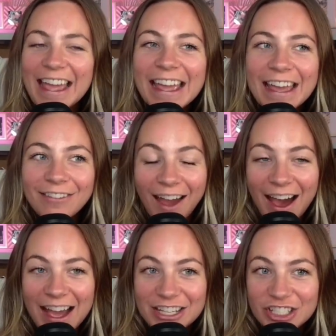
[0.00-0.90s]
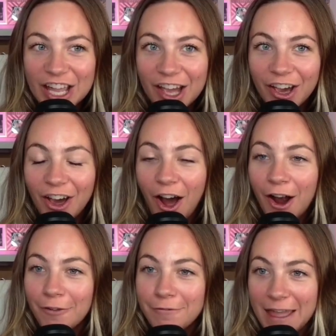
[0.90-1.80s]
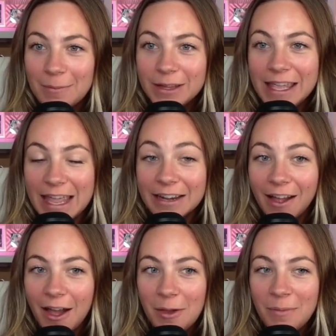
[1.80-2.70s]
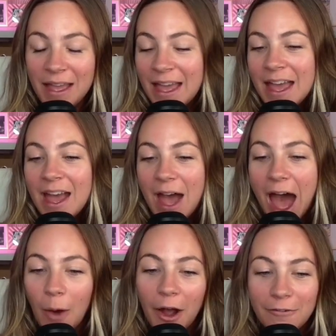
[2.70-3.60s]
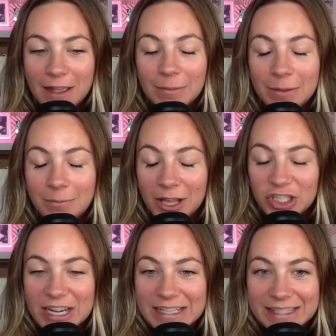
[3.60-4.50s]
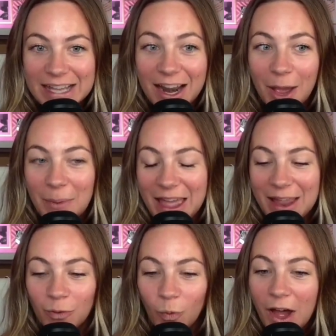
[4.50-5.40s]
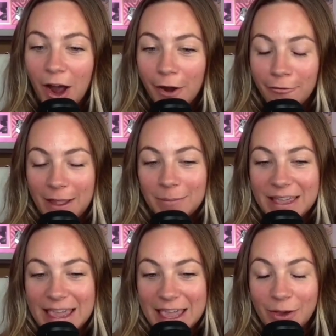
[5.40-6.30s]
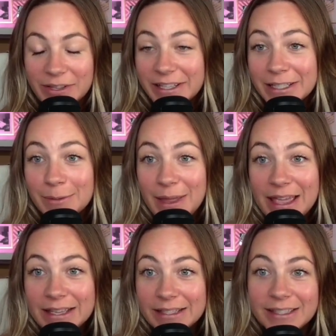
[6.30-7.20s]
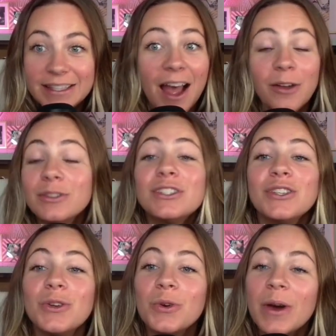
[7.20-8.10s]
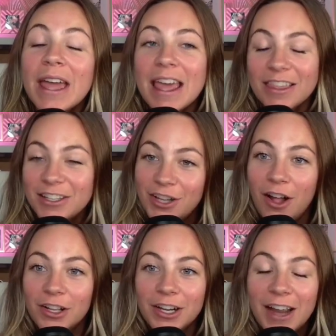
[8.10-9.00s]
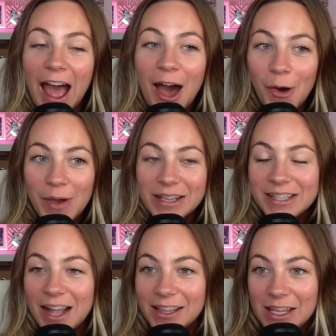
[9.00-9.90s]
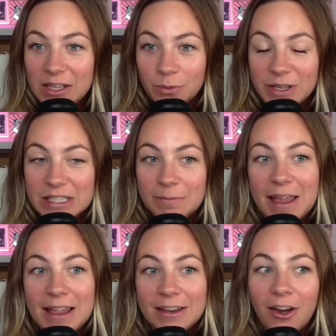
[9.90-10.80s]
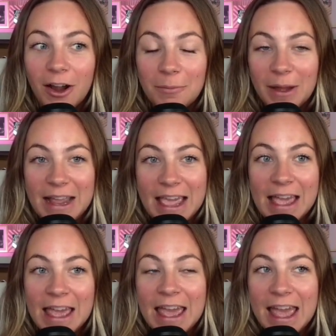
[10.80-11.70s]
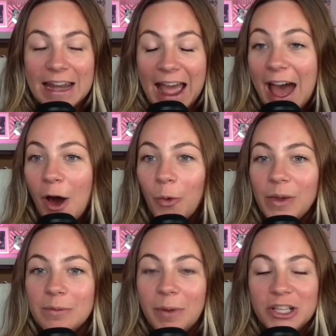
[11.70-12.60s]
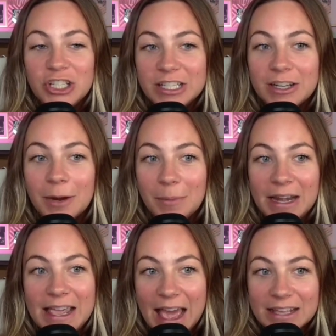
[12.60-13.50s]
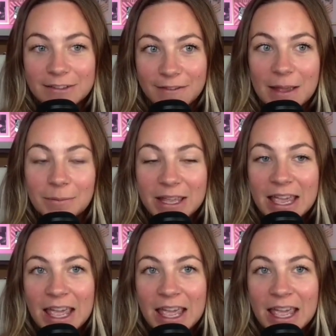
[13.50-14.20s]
if I share our family income, how our family budget is set up, and what our family ecosystem is, down to the dollar, how exactly we spend our money and how we budget our money as a family.